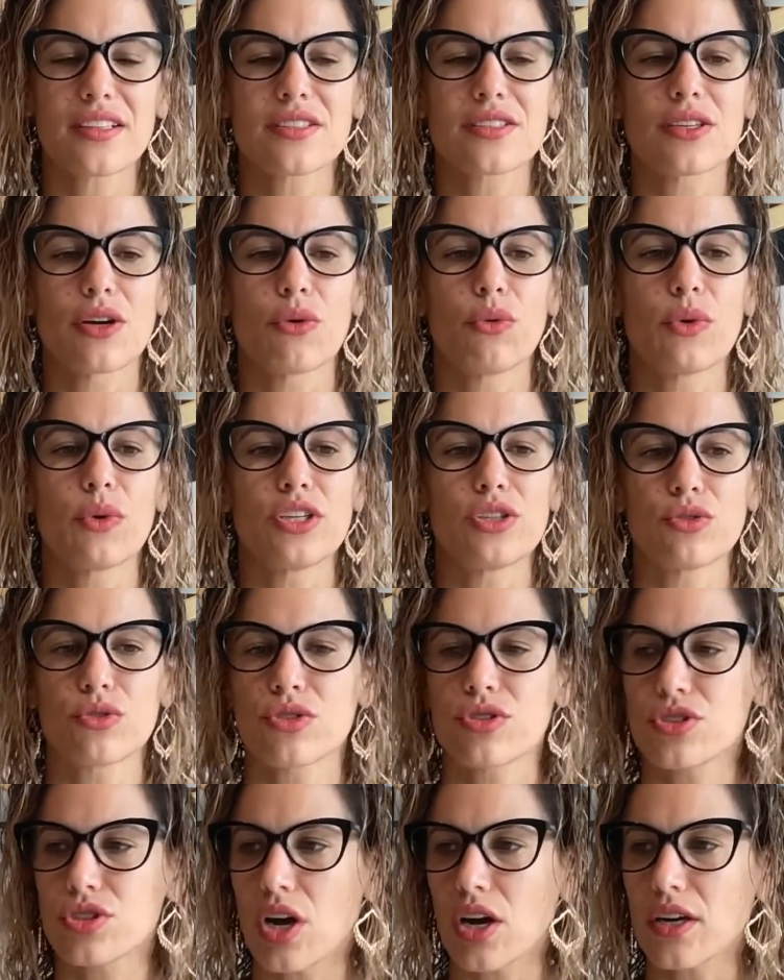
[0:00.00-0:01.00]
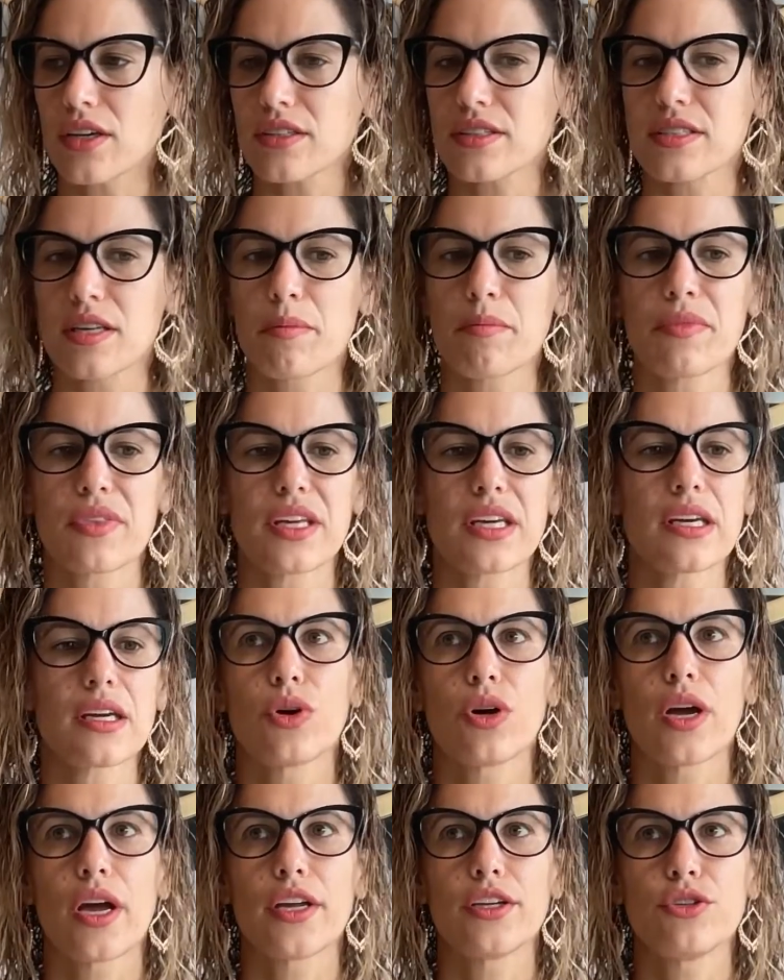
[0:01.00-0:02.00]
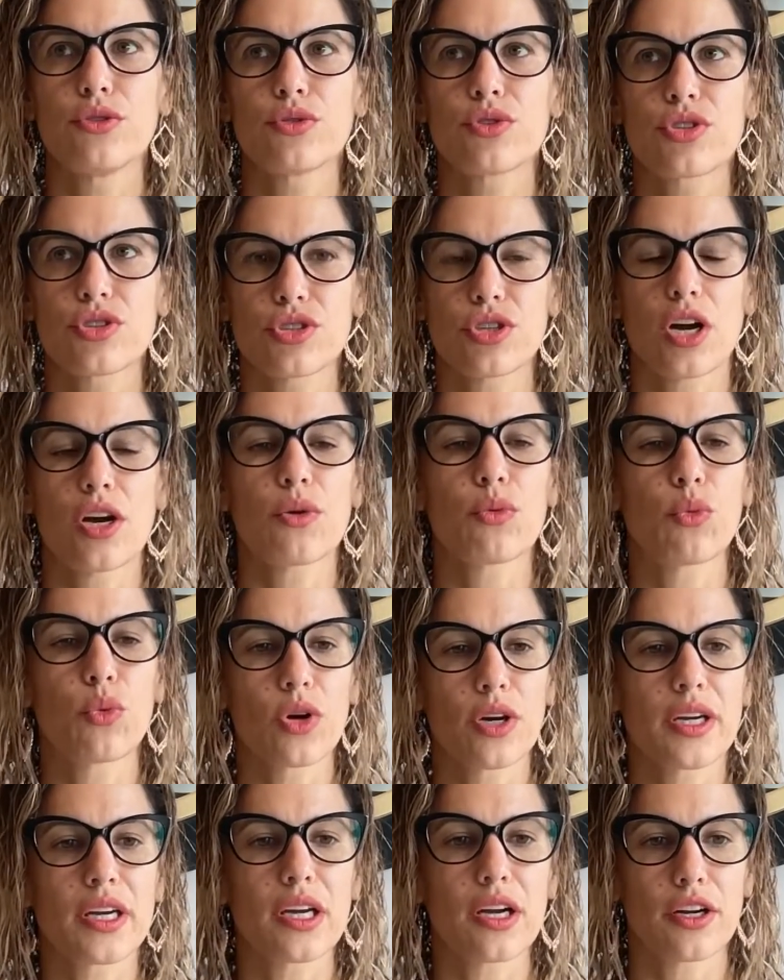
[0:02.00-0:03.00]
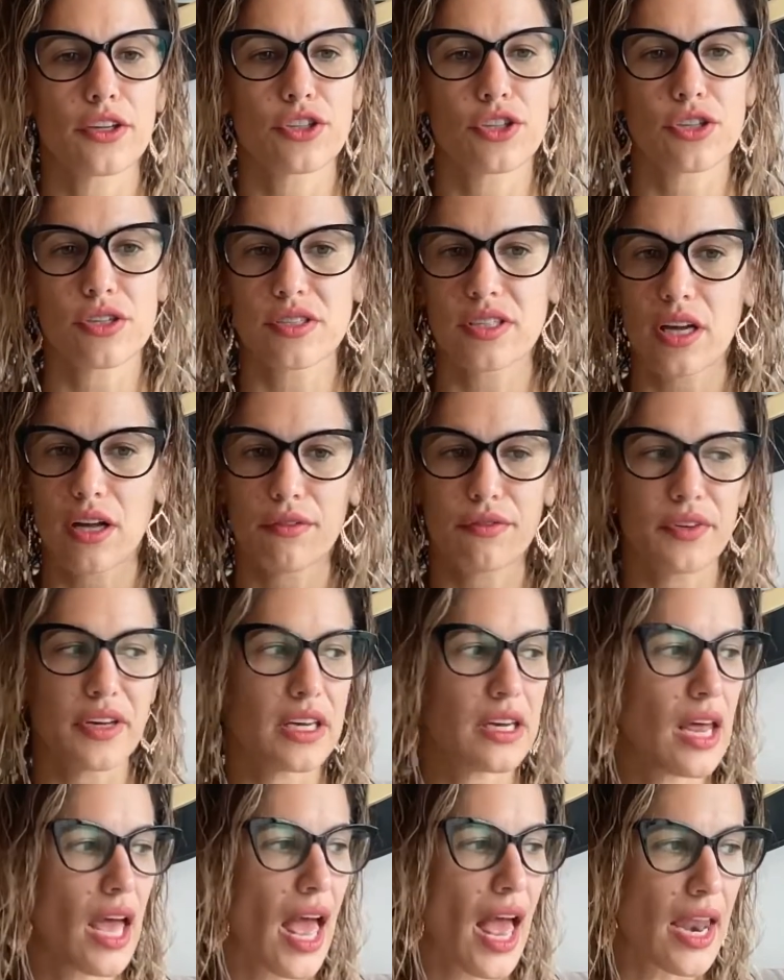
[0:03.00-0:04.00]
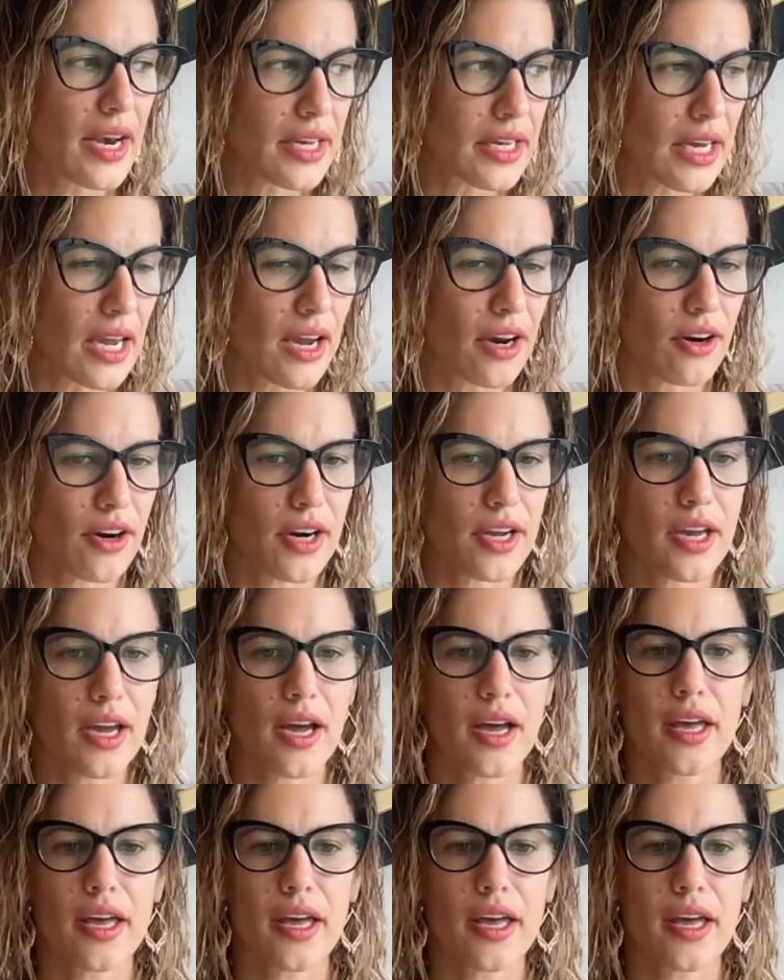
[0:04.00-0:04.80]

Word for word: So when you start something and you start working on yourself in any area,